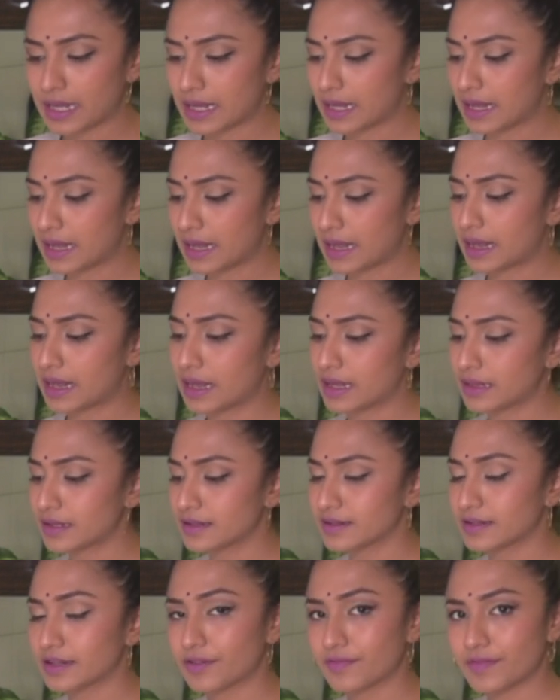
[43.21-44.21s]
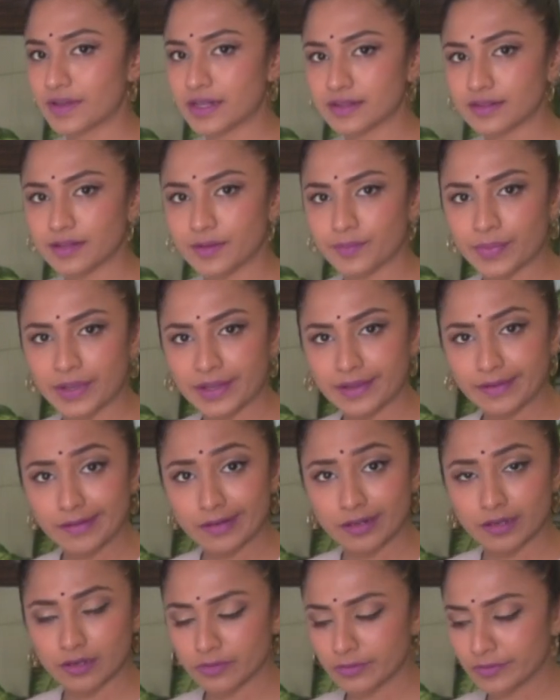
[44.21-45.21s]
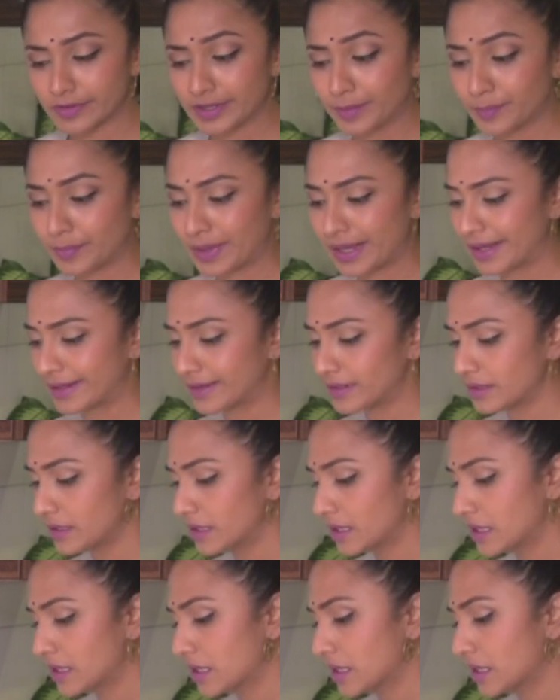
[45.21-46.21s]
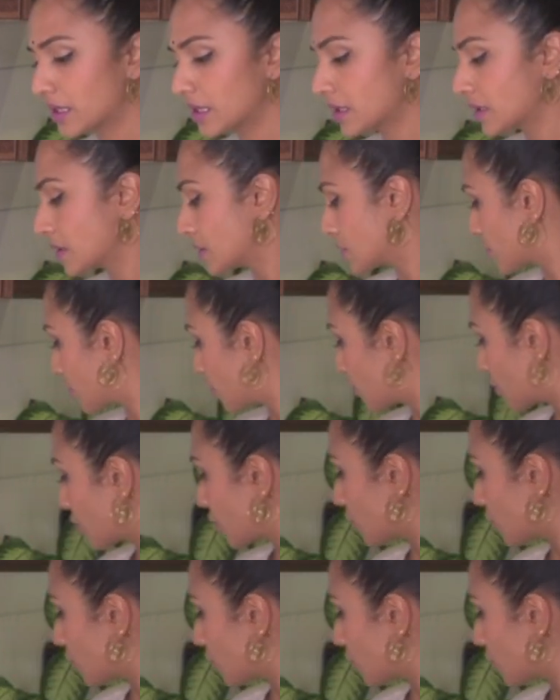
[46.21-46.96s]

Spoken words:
and this is a fancy pink Le Creuset pan. So you could